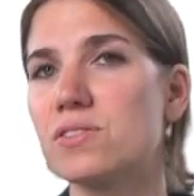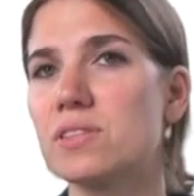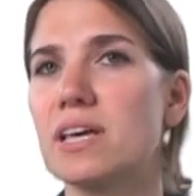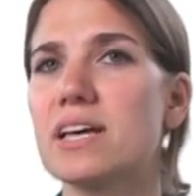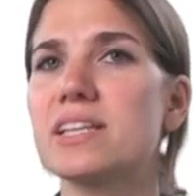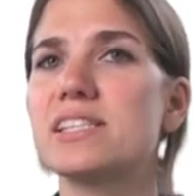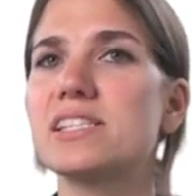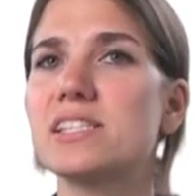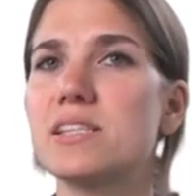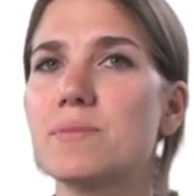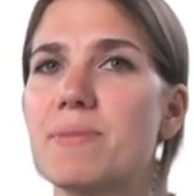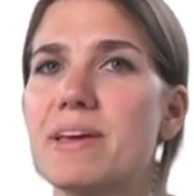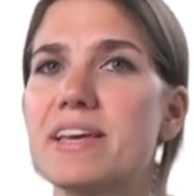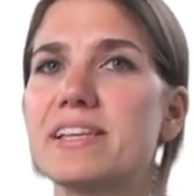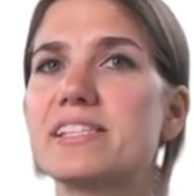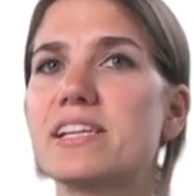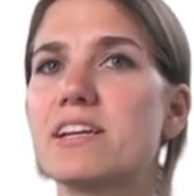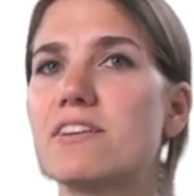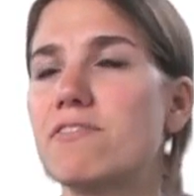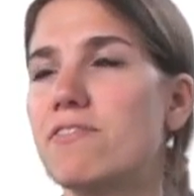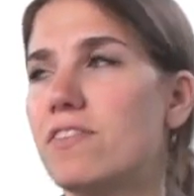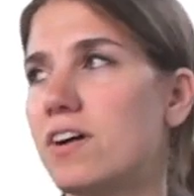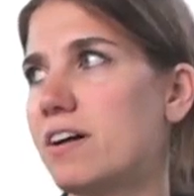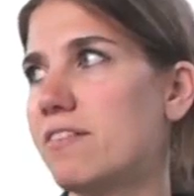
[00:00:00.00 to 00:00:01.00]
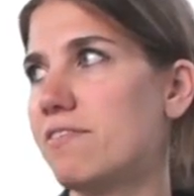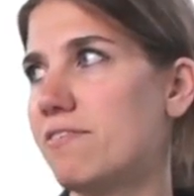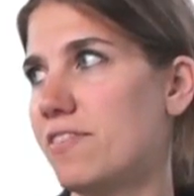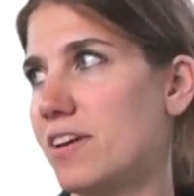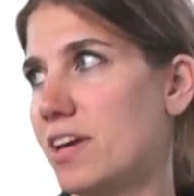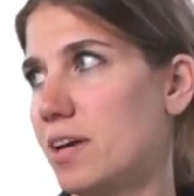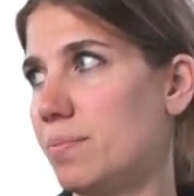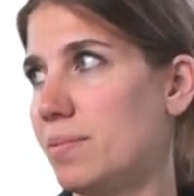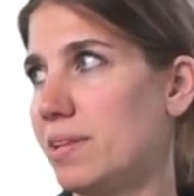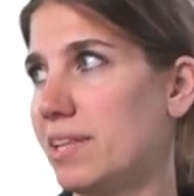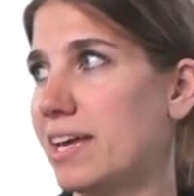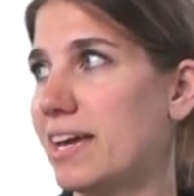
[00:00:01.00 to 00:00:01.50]
That's the basic font
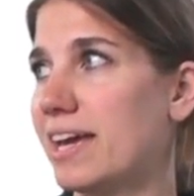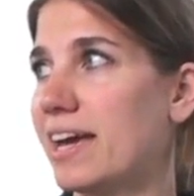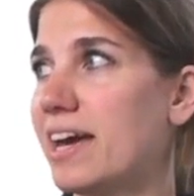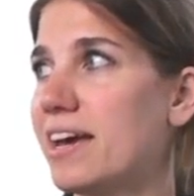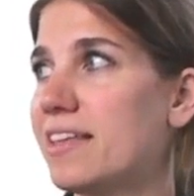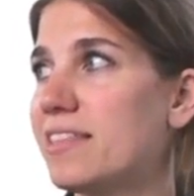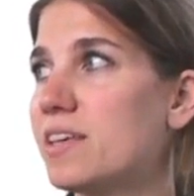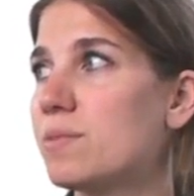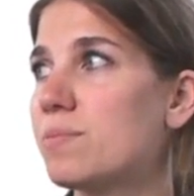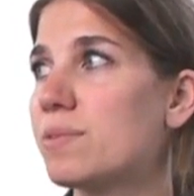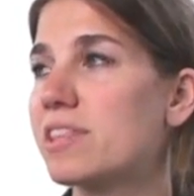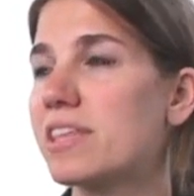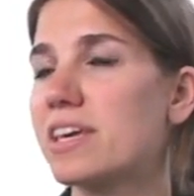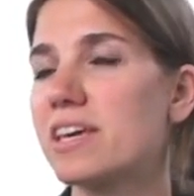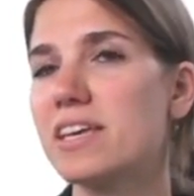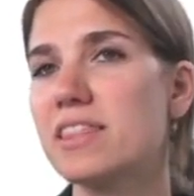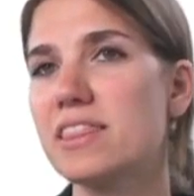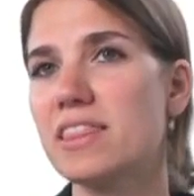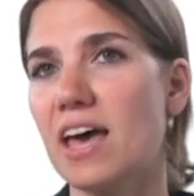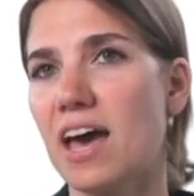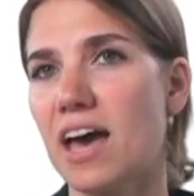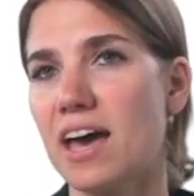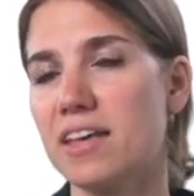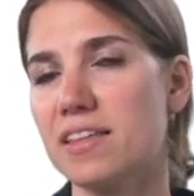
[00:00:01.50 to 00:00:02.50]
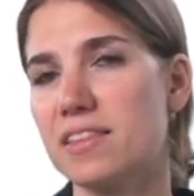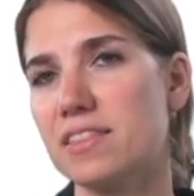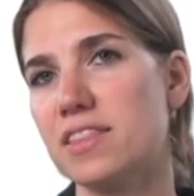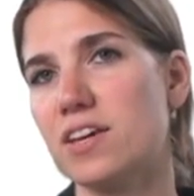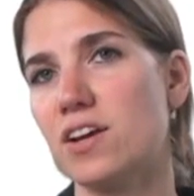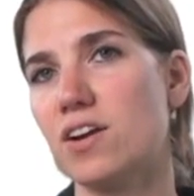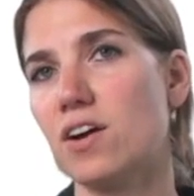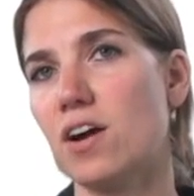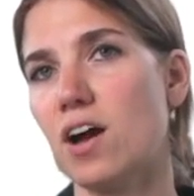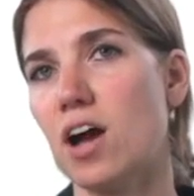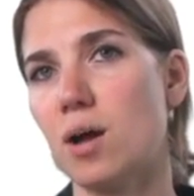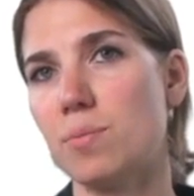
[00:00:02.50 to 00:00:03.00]
family. And then within that,
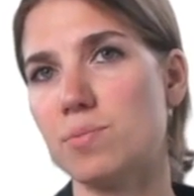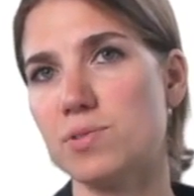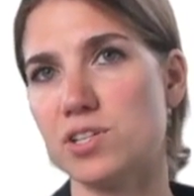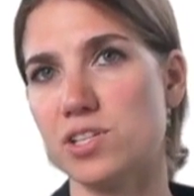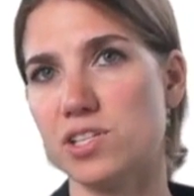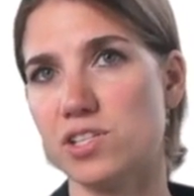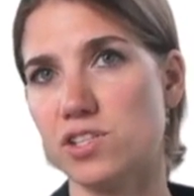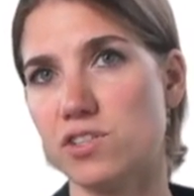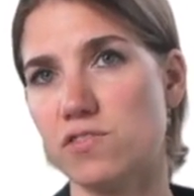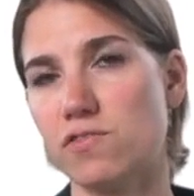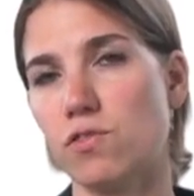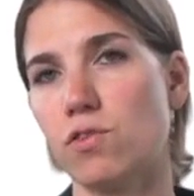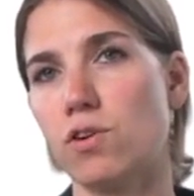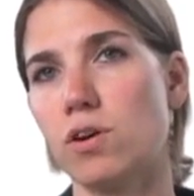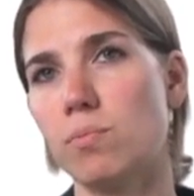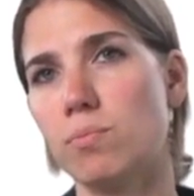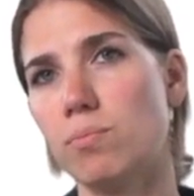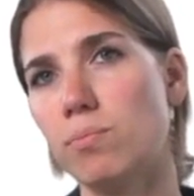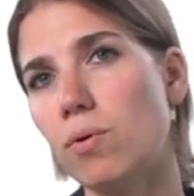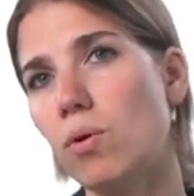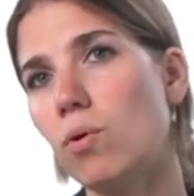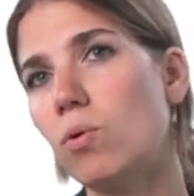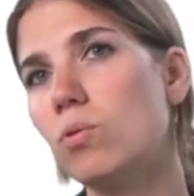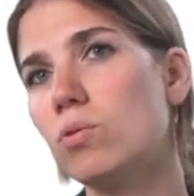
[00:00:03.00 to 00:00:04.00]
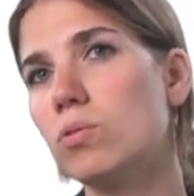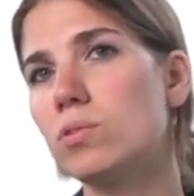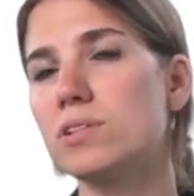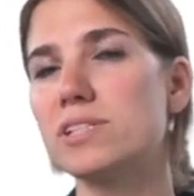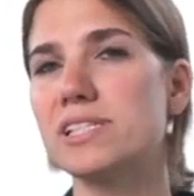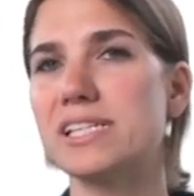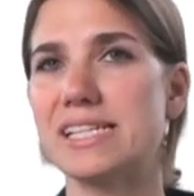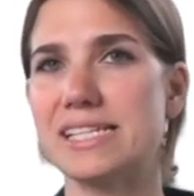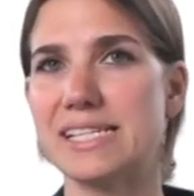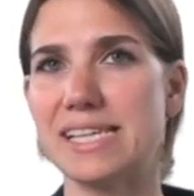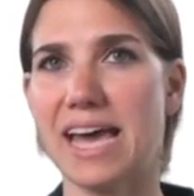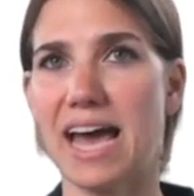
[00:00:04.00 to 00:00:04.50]
there are options for
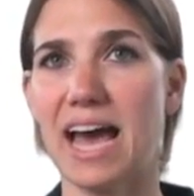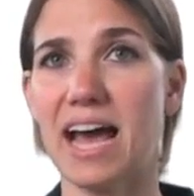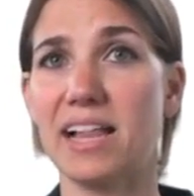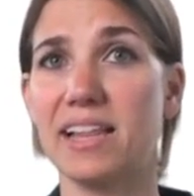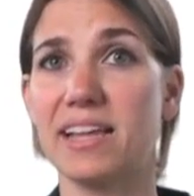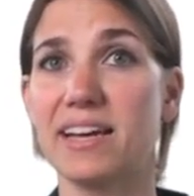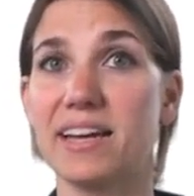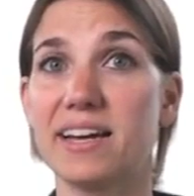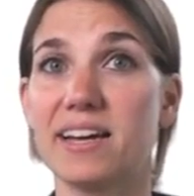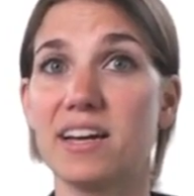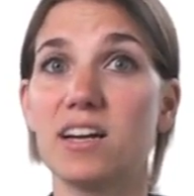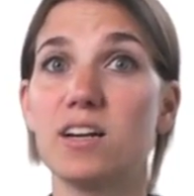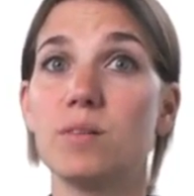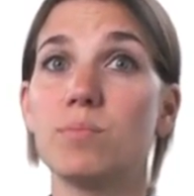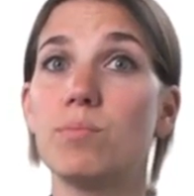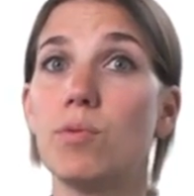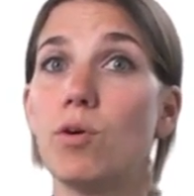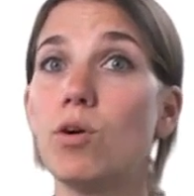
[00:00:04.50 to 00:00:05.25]
bold, italic,